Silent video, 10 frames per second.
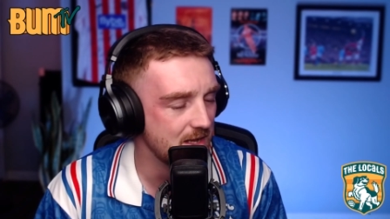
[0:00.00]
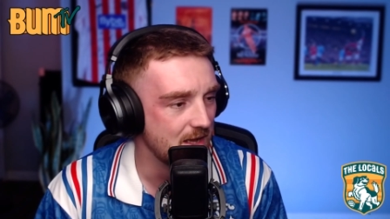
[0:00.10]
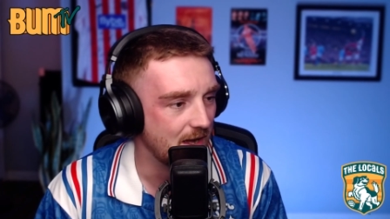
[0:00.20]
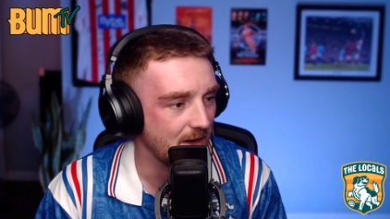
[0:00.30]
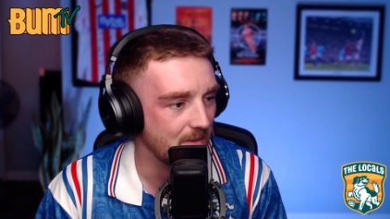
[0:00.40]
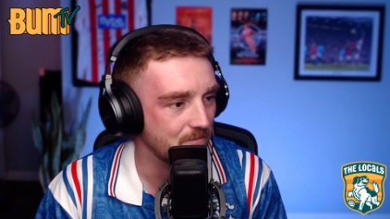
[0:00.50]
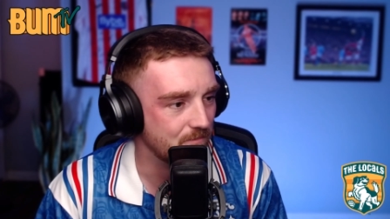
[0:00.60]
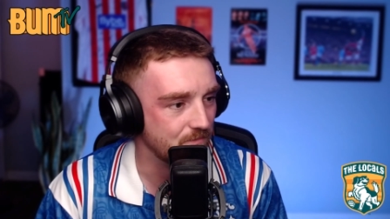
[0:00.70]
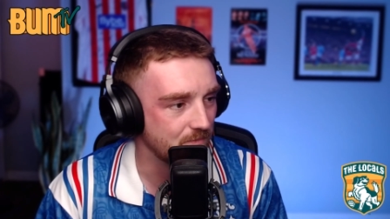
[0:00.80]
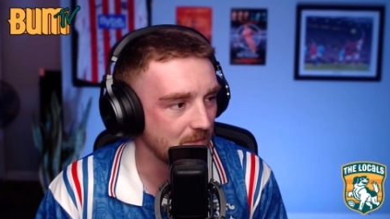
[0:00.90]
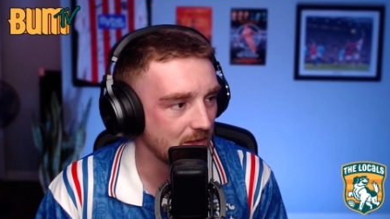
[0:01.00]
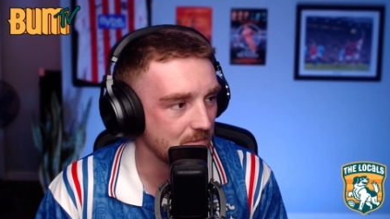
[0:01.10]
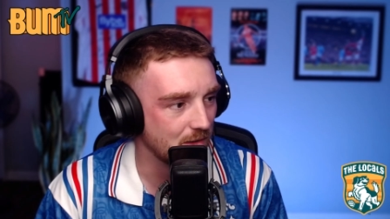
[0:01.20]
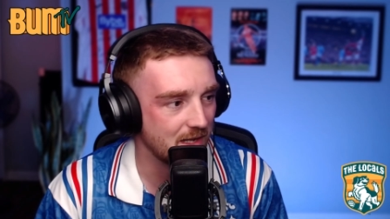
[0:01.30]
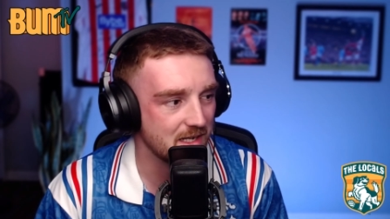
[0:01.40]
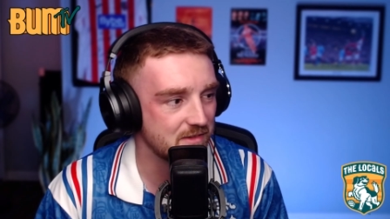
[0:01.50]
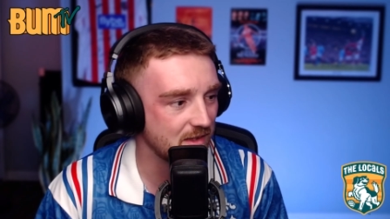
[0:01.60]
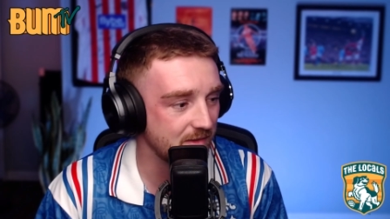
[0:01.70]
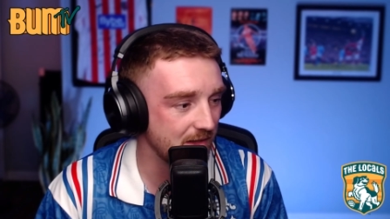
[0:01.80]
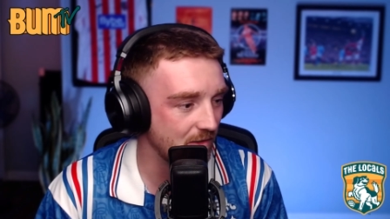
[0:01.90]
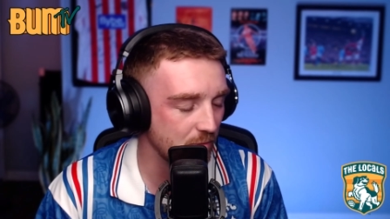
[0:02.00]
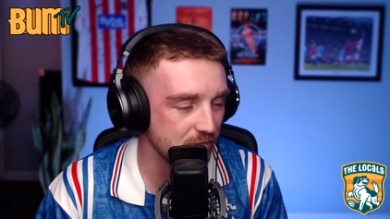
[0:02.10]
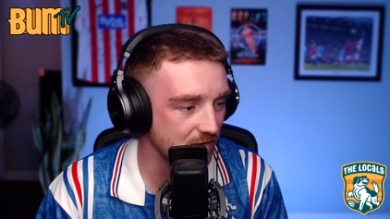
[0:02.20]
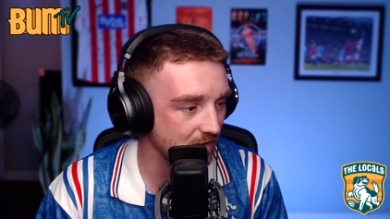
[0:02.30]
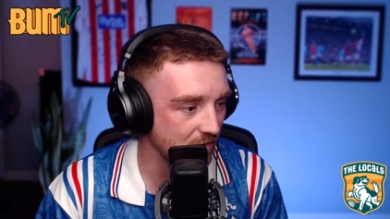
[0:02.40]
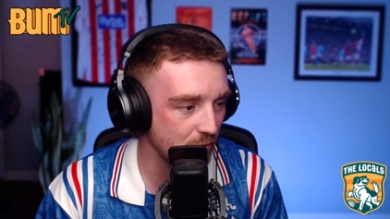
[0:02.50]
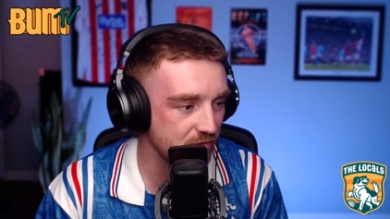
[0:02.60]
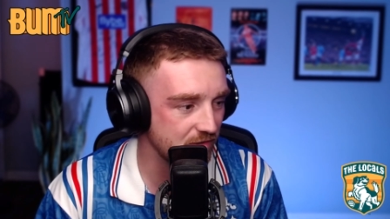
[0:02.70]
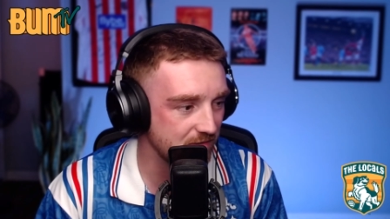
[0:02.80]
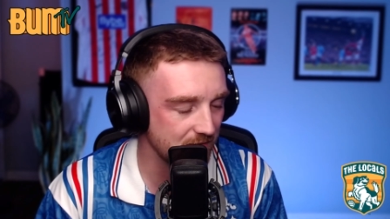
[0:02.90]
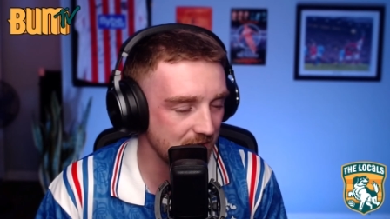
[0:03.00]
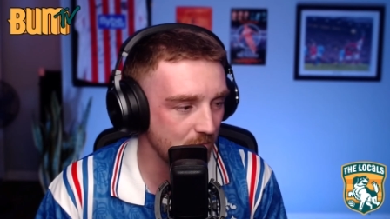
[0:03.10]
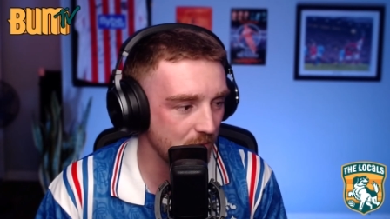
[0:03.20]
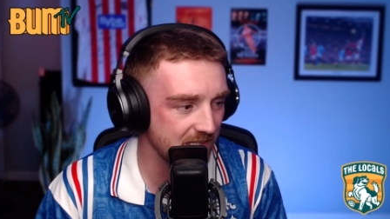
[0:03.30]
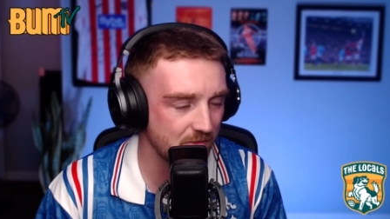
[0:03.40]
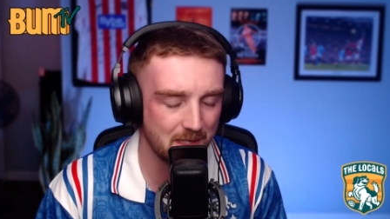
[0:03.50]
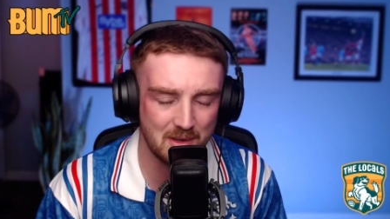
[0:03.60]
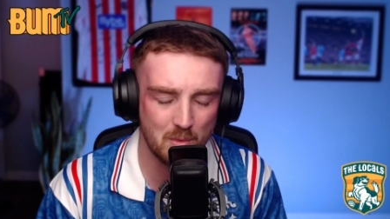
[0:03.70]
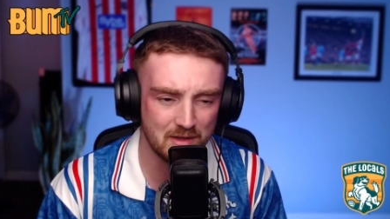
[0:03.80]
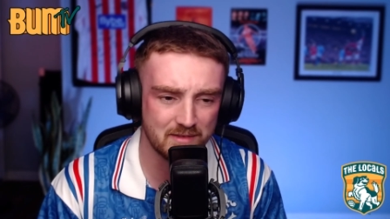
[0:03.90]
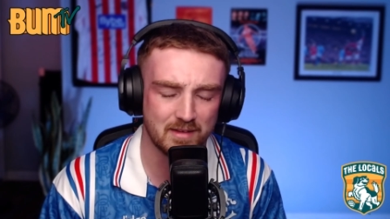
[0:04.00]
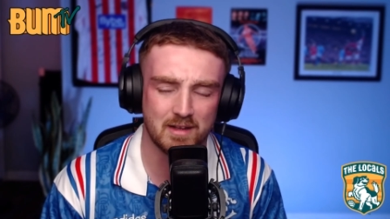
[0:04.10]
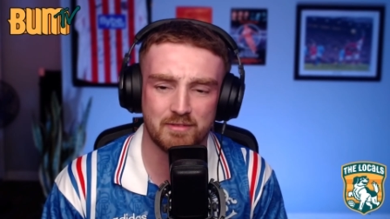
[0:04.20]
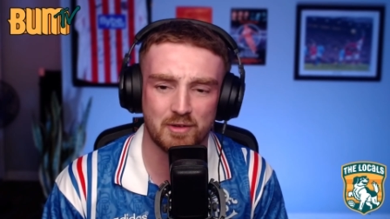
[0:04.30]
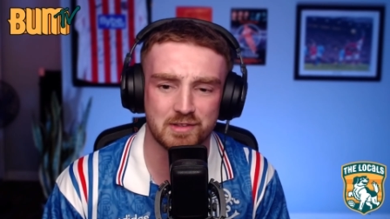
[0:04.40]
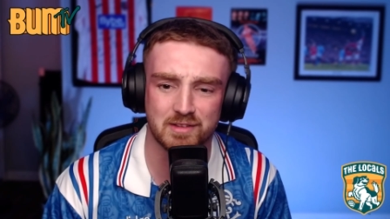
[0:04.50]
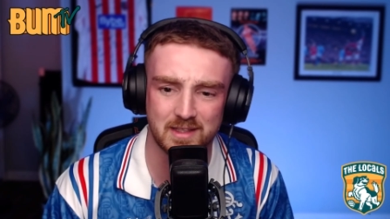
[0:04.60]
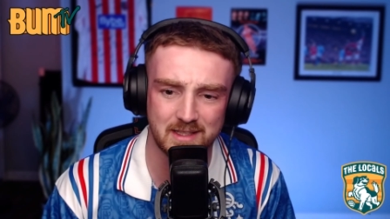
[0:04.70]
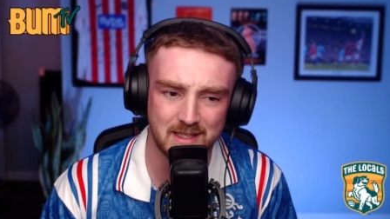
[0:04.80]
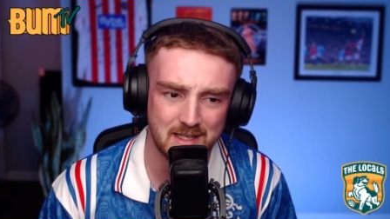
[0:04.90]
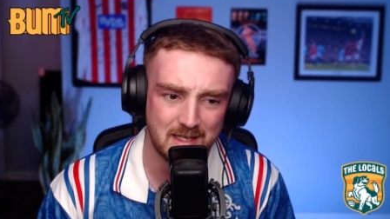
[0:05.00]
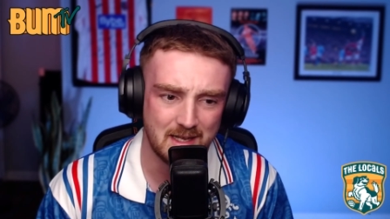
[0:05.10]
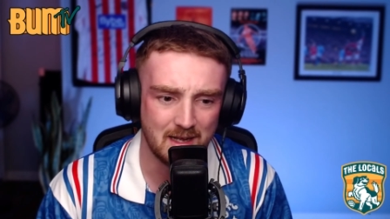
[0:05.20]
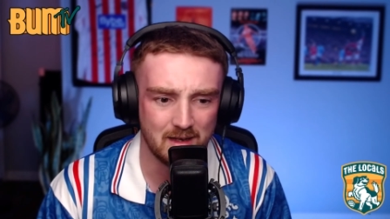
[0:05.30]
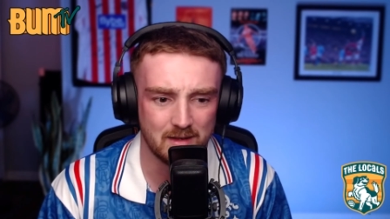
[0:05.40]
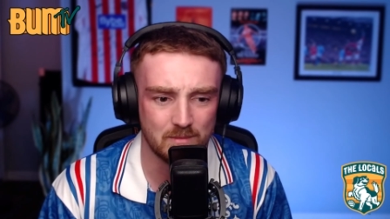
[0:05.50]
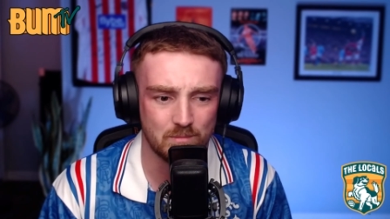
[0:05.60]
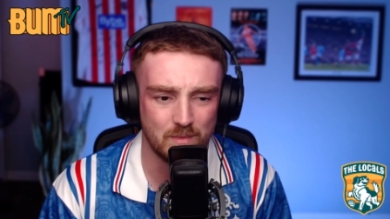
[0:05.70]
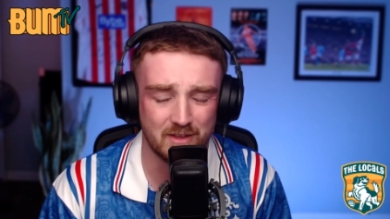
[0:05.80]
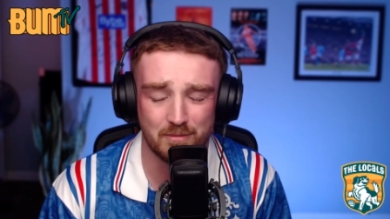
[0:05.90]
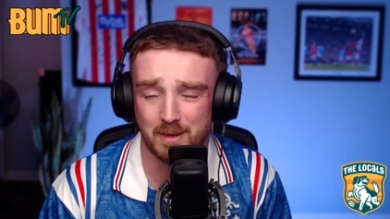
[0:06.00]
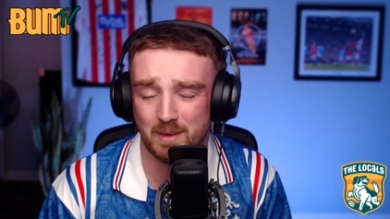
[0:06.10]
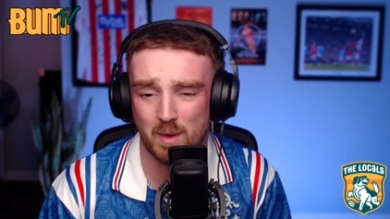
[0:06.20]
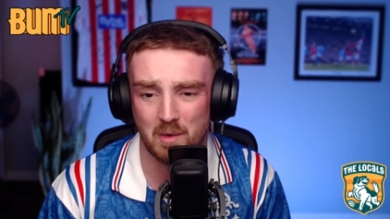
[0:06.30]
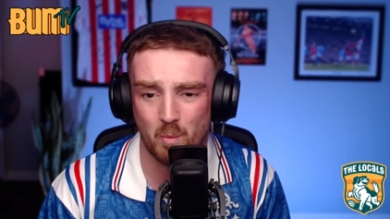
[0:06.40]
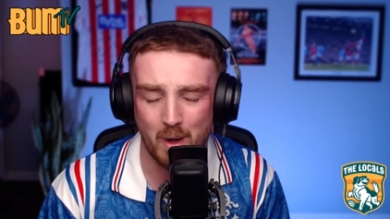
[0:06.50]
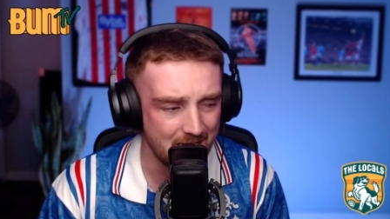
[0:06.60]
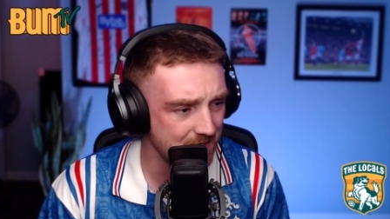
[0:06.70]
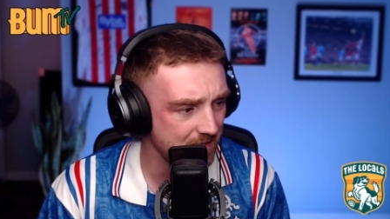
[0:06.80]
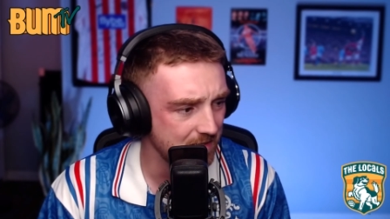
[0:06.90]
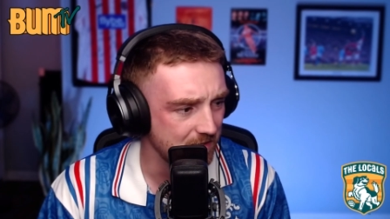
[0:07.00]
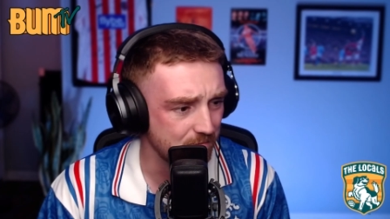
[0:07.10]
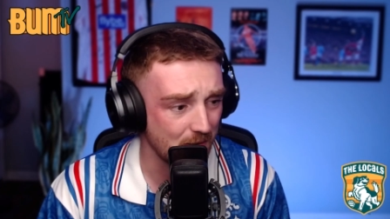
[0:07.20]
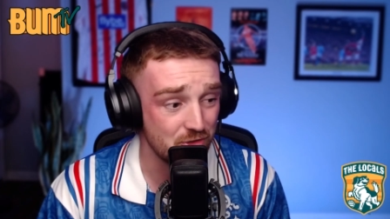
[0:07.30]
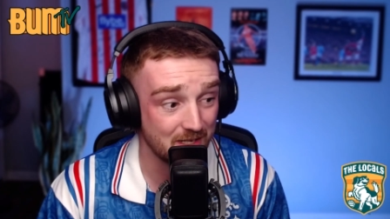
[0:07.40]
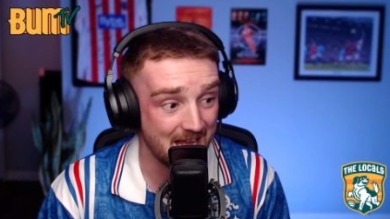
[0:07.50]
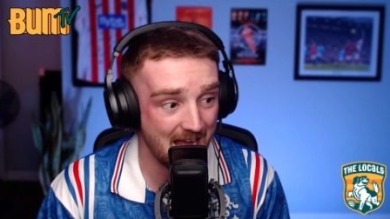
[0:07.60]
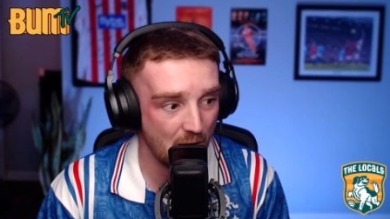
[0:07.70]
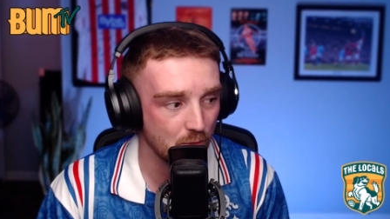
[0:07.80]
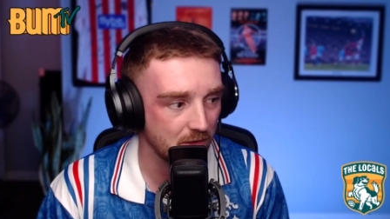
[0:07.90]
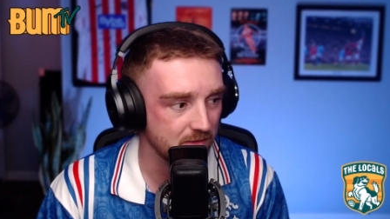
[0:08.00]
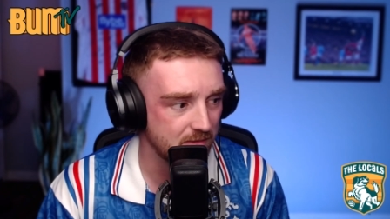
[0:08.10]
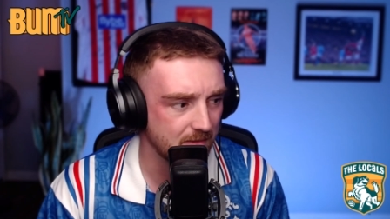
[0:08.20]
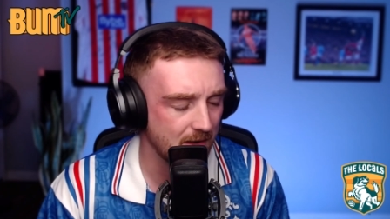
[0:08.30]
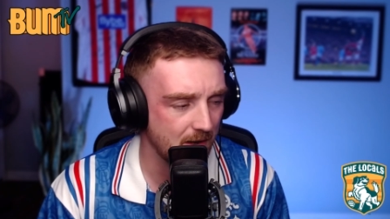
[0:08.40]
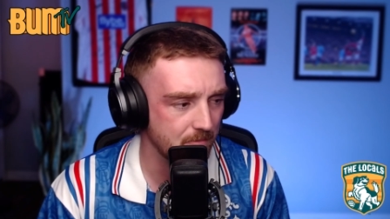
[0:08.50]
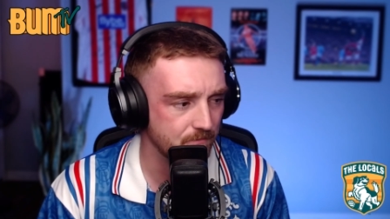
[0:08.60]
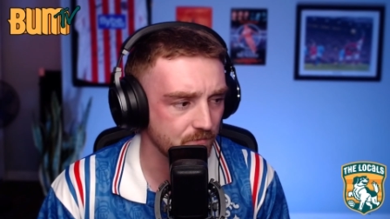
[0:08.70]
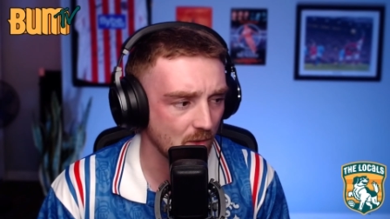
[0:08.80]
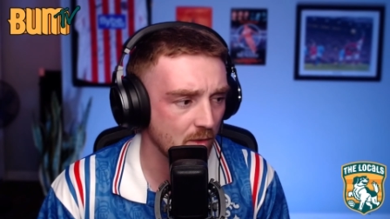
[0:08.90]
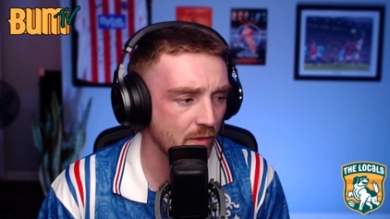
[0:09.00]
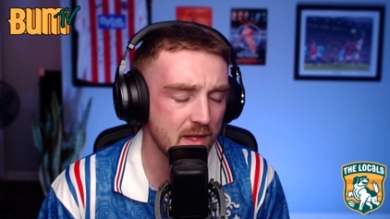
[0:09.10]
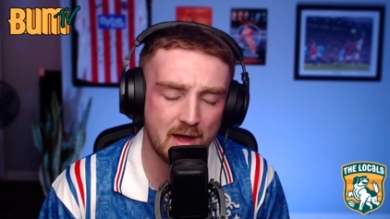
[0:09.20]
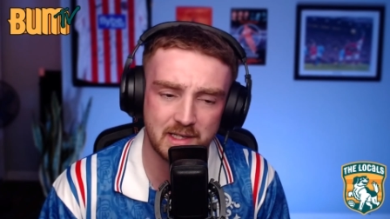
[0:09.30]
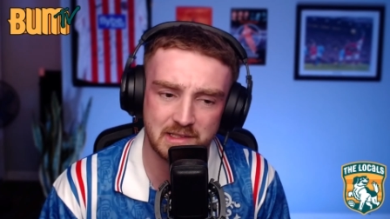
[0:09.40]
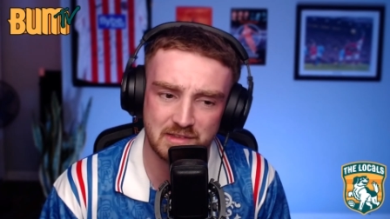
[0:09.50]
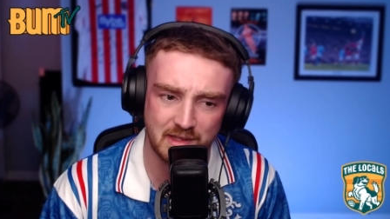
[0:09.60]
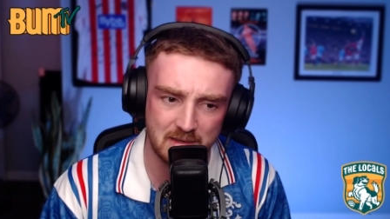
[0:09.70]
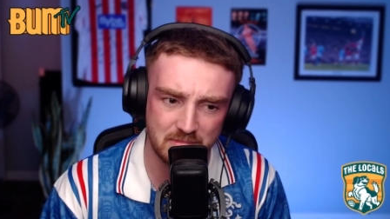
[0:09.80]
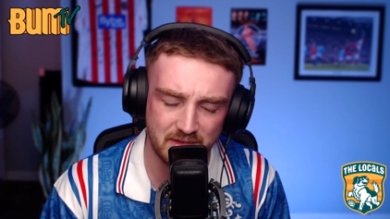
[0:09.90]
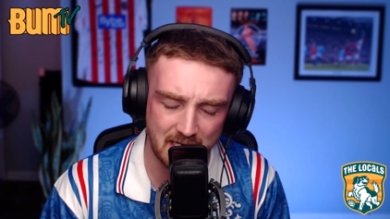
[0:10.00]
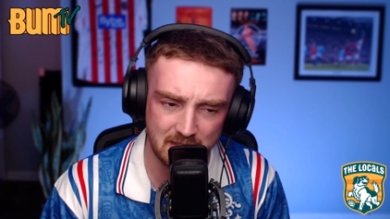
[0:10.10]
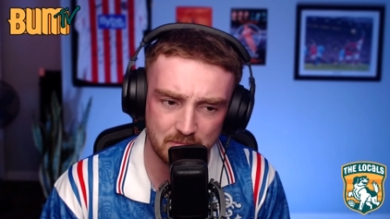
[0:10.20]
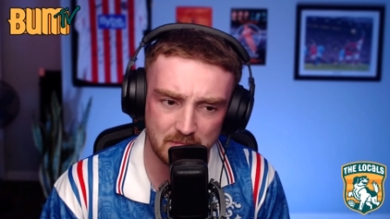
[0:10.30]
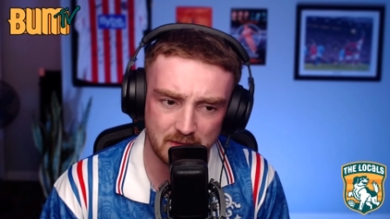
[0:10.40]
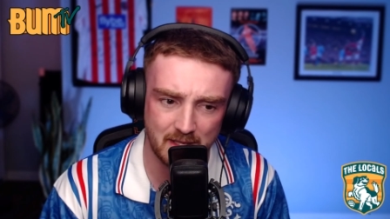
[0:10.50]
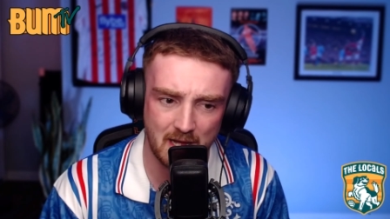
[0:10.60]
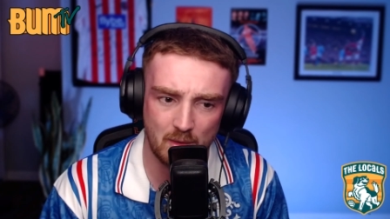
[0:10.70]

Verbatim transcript: Um, but like I said, there, they're always, always a good team. We never play well on turf, honestly. Um, we never play well away, especially at Oakland. Um, although they aren't in the same stadium now,